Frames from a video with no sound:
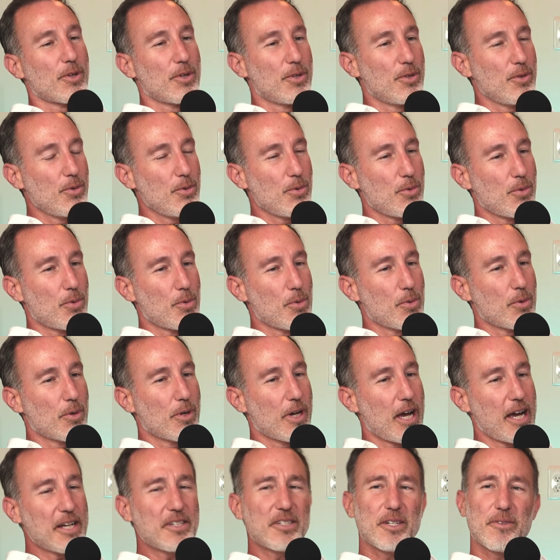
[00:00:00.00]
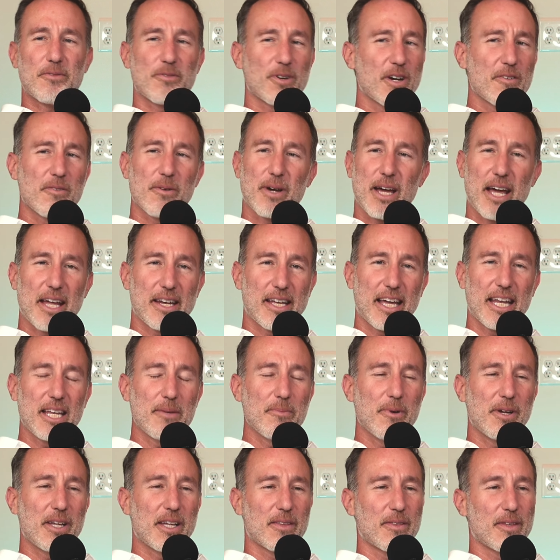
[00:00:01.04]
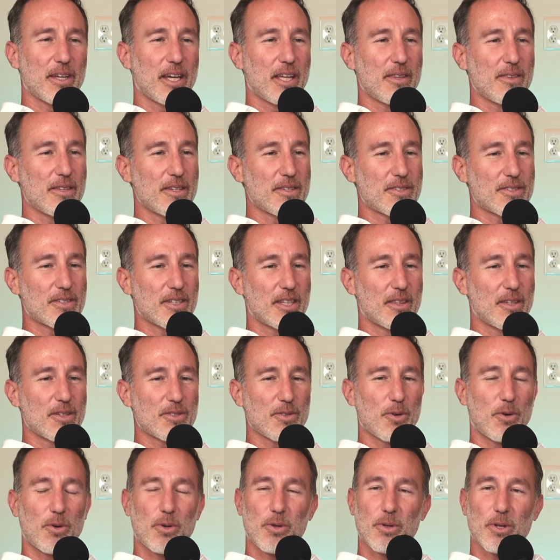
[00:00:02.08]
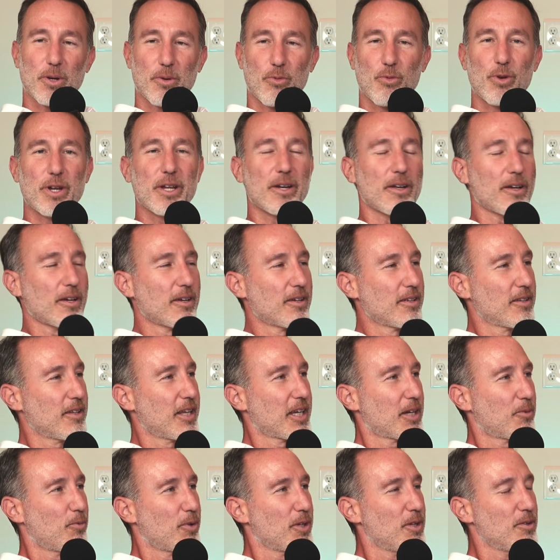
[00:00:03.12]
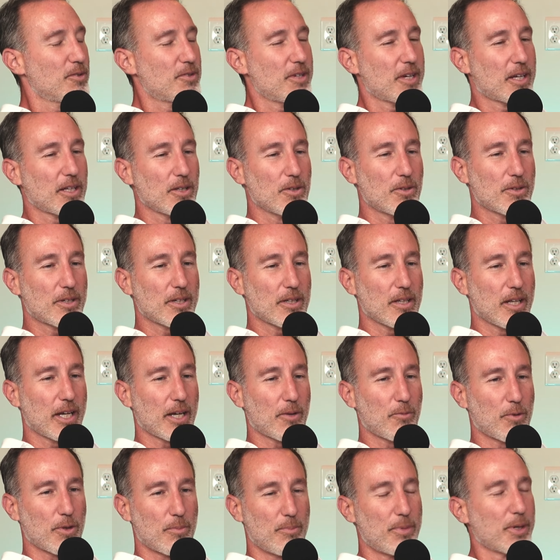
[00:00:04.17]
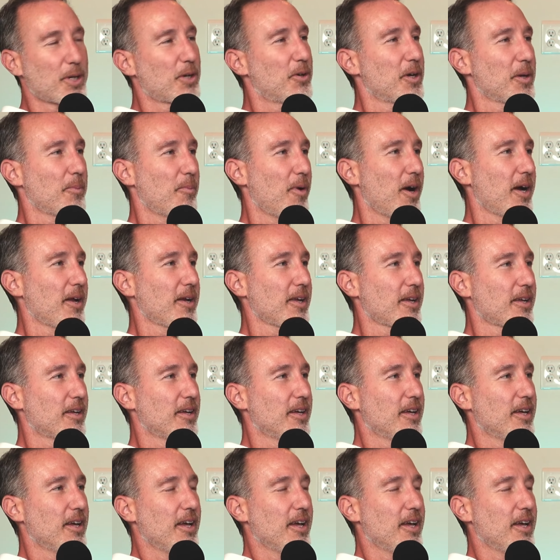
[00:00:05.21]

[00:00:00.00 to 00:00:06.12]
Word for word: you, actually, for every, anybody in, in this in this whole arena, like when you take a look at like with Bitcoin mining,